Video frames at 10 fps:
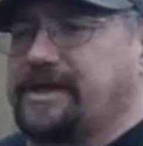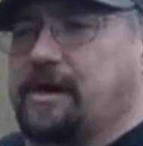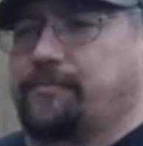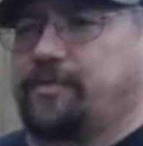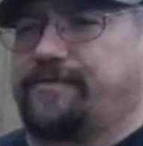
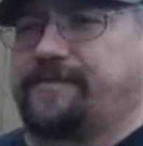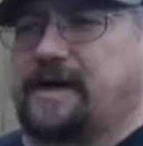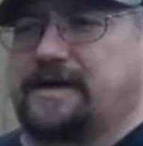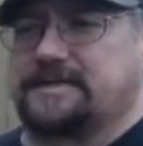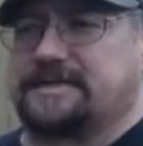building our proof
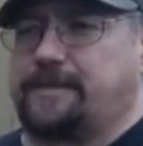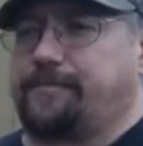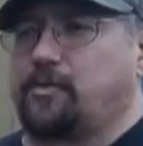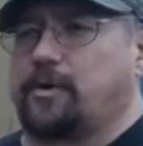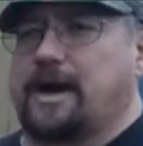of
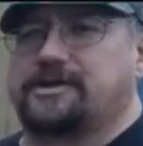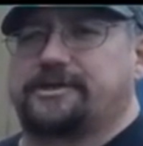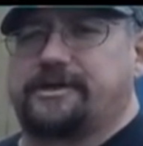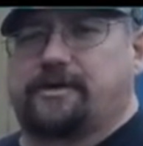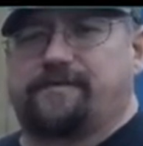concept, but we're
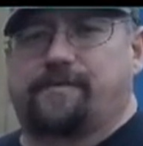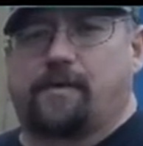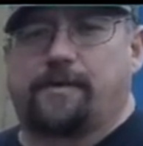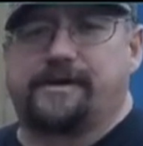actually going